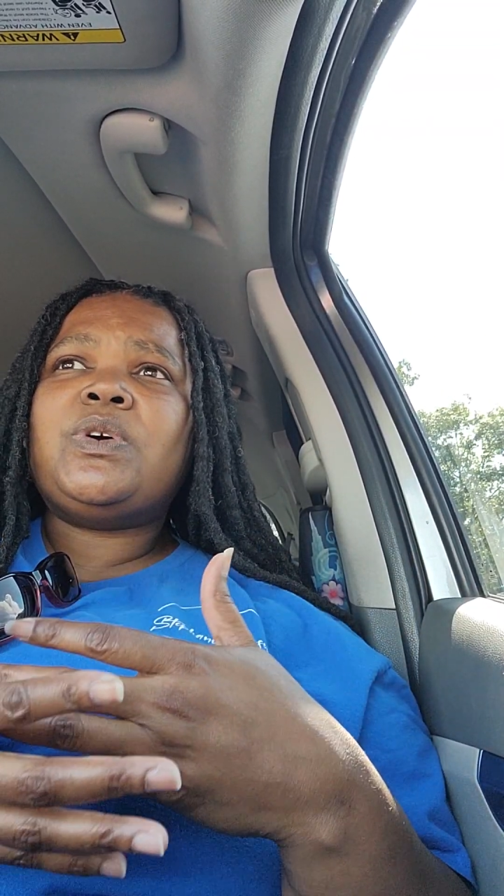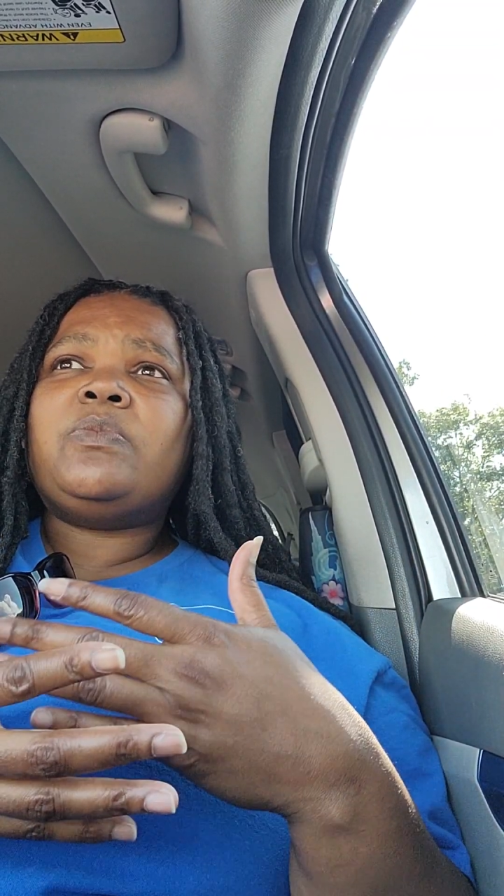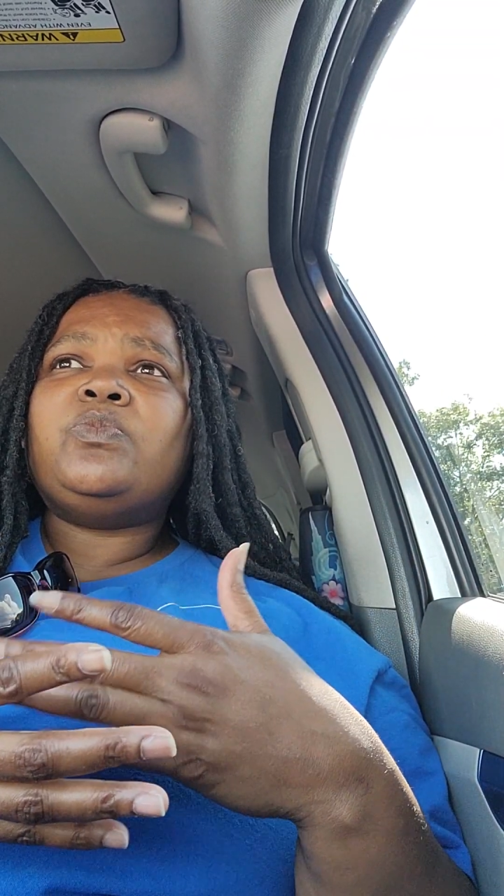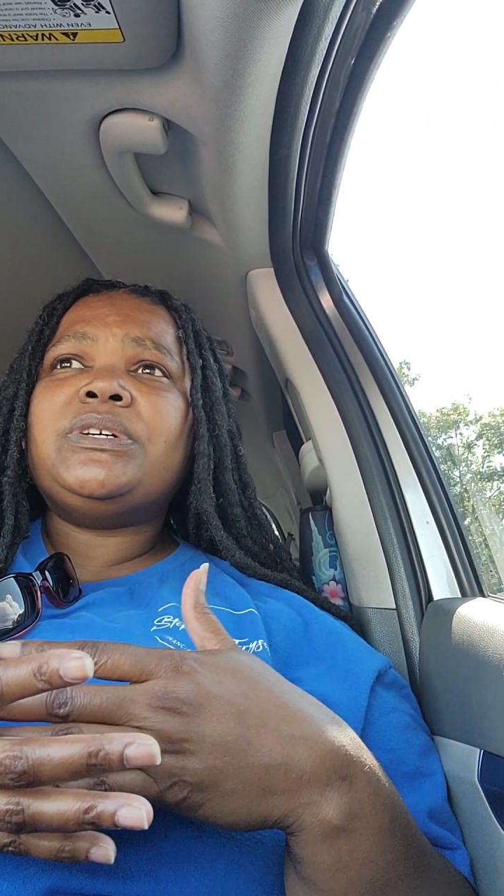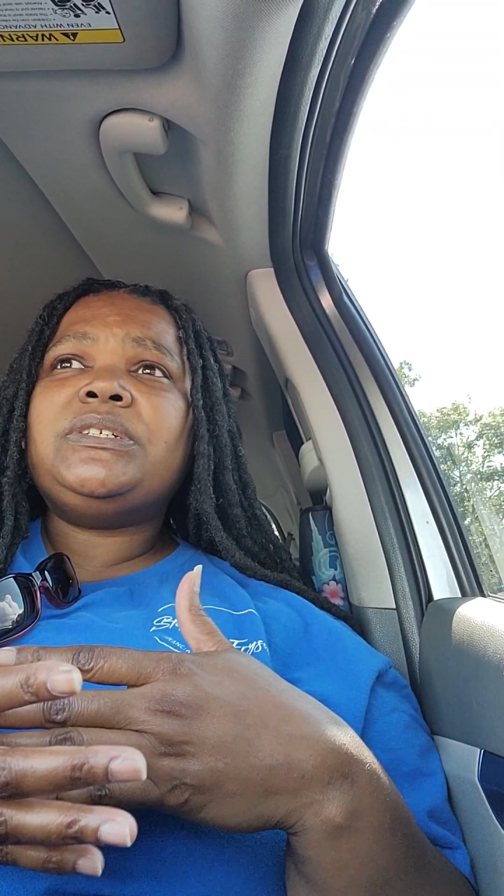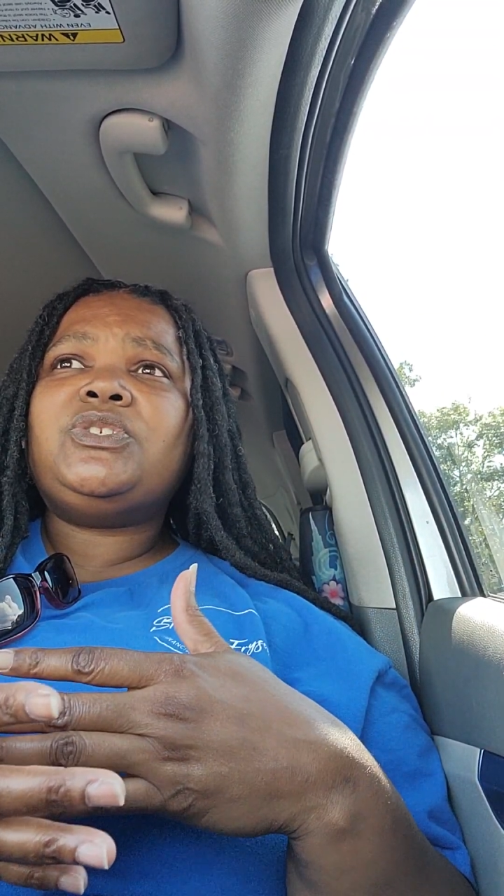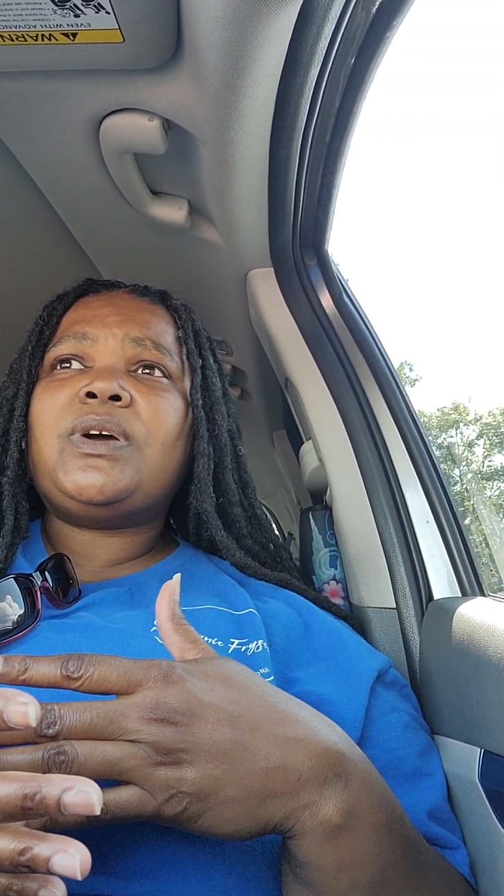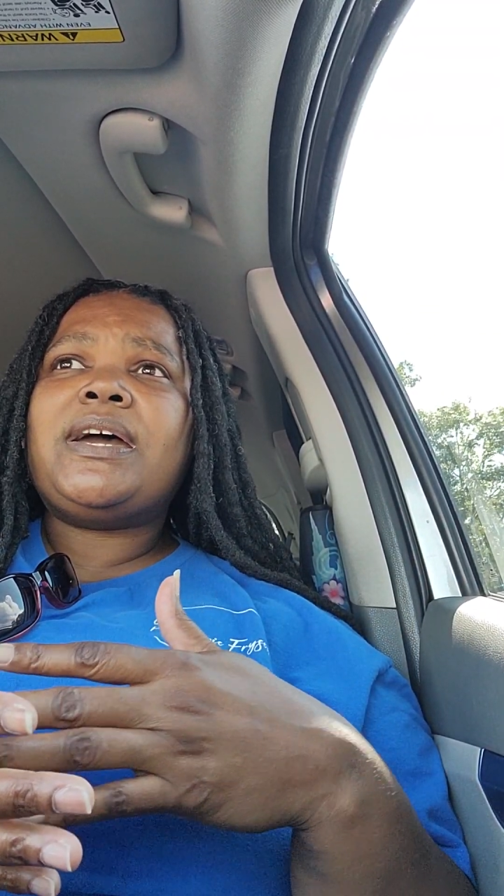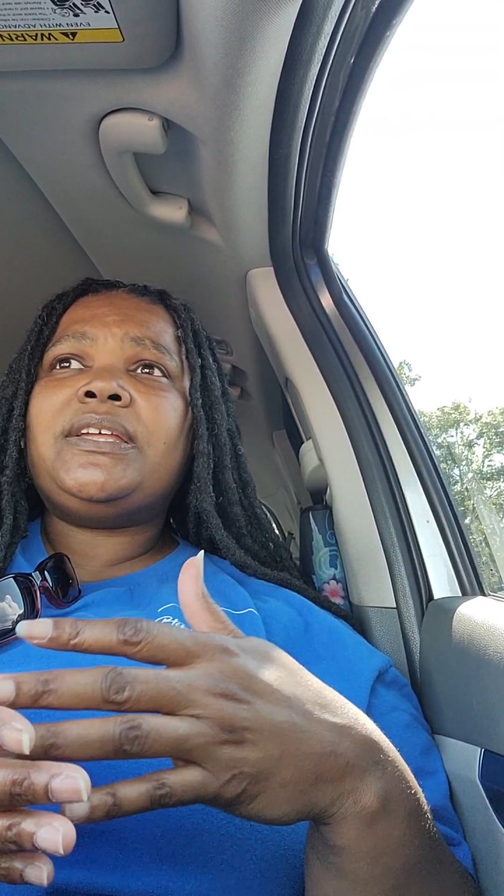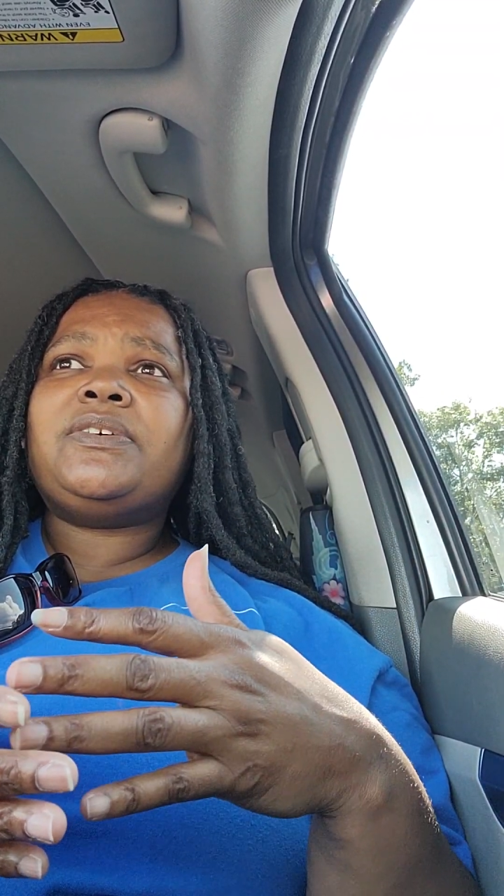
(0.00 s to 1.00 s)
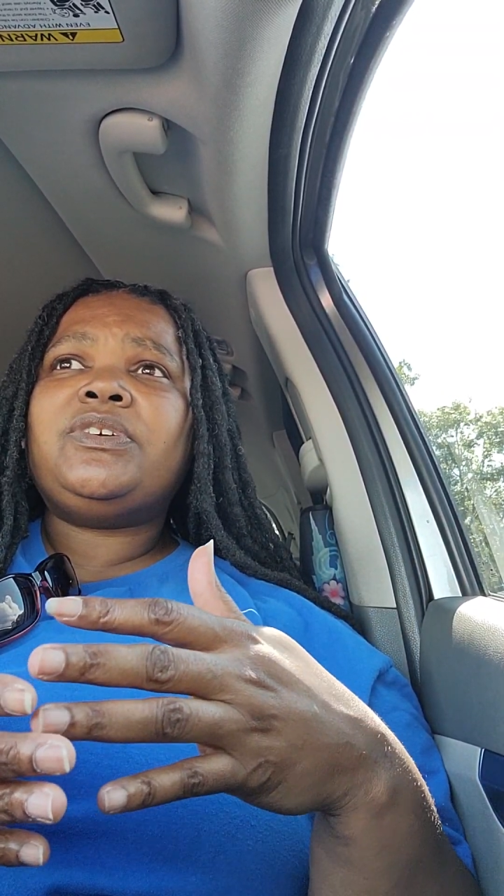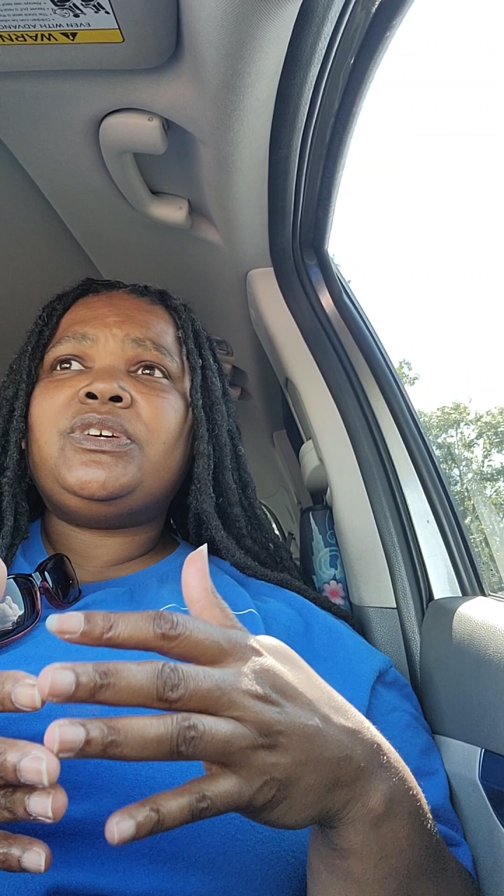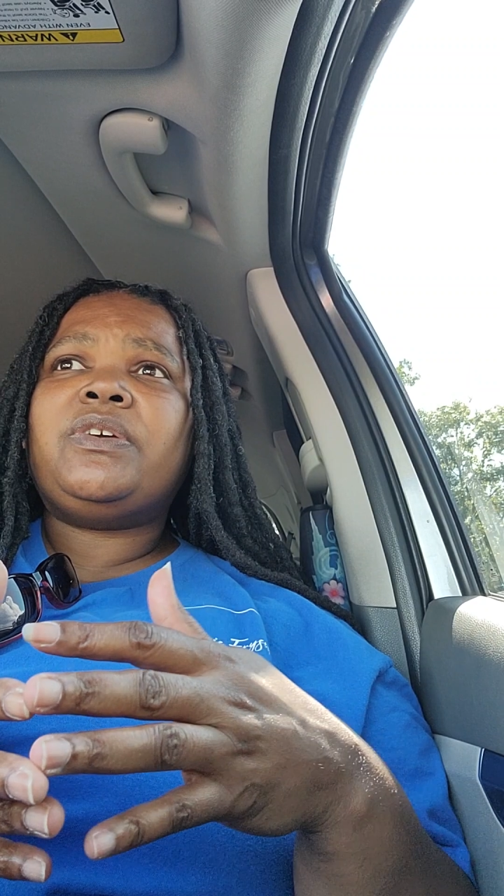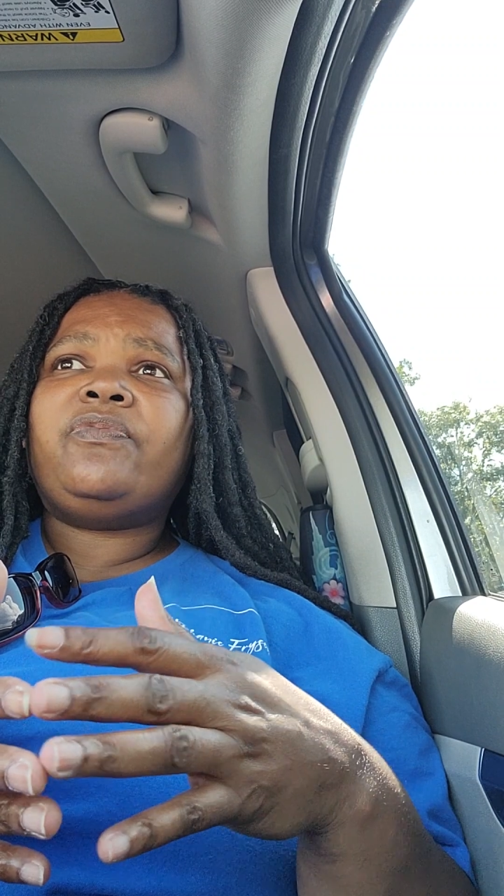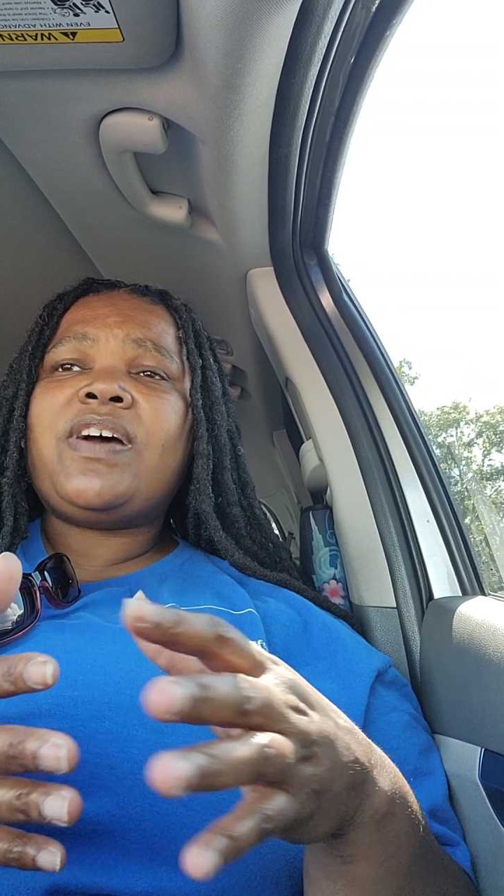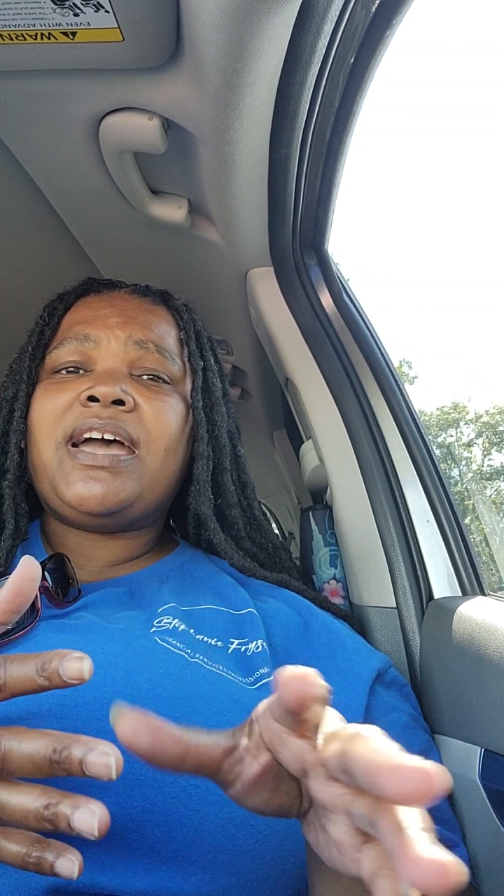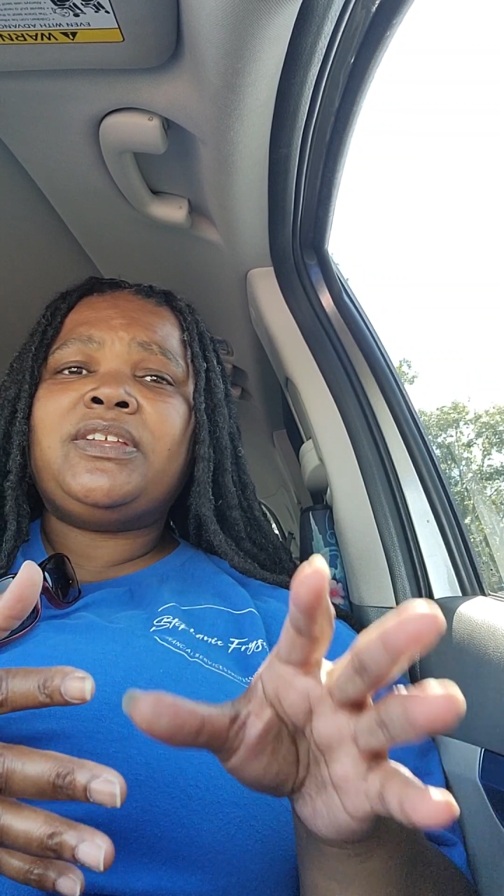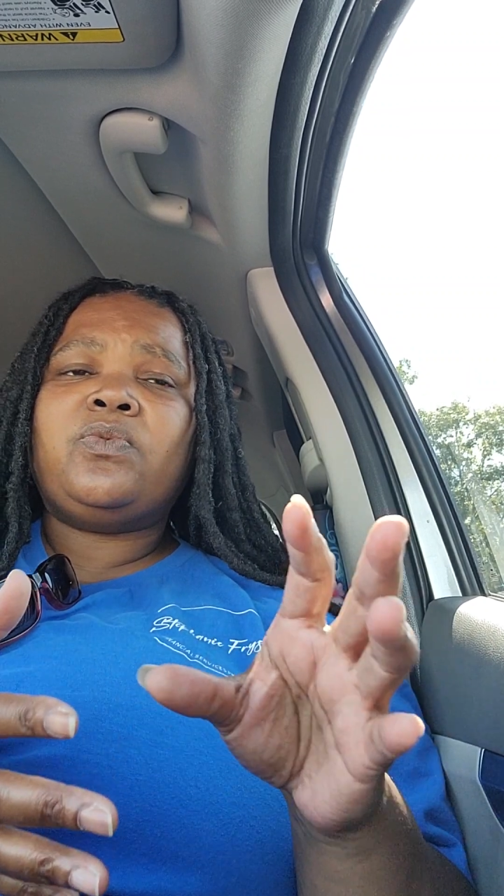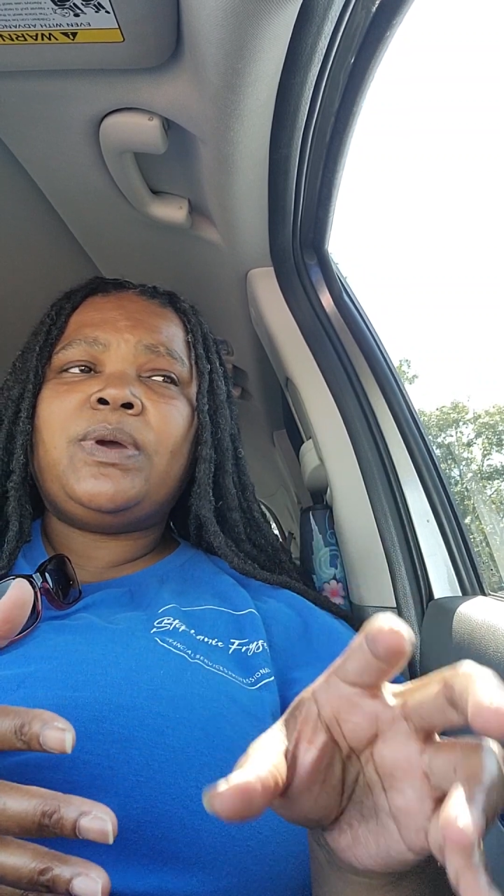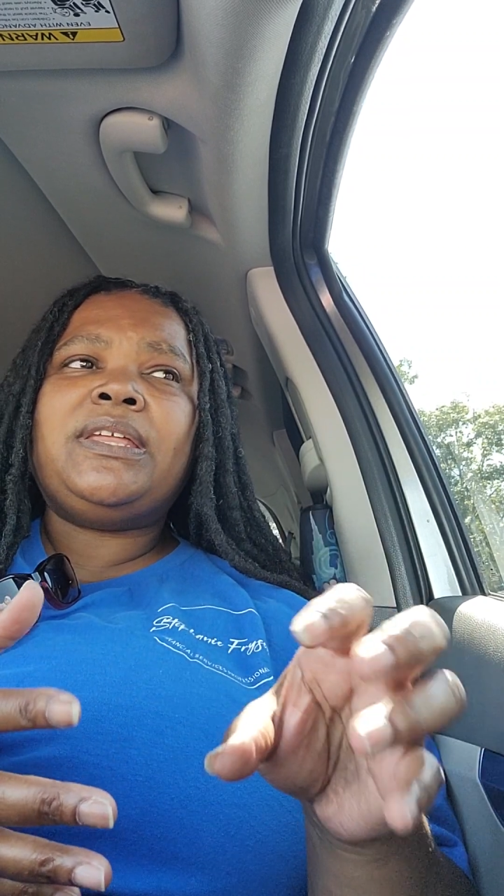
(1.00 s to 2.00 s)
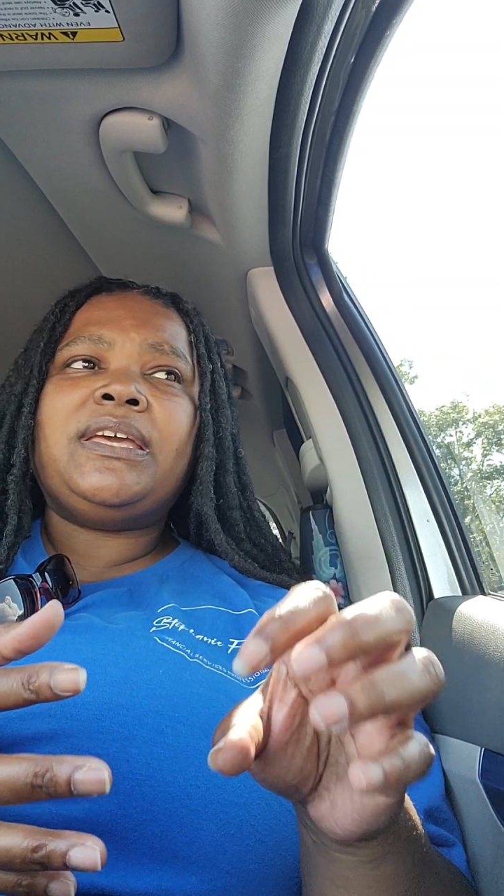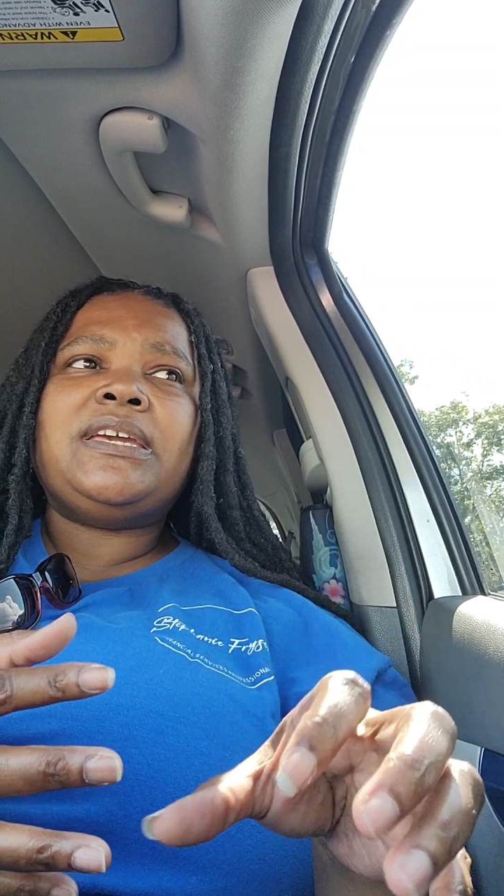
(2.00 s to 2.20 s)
I'm really trying to find a way to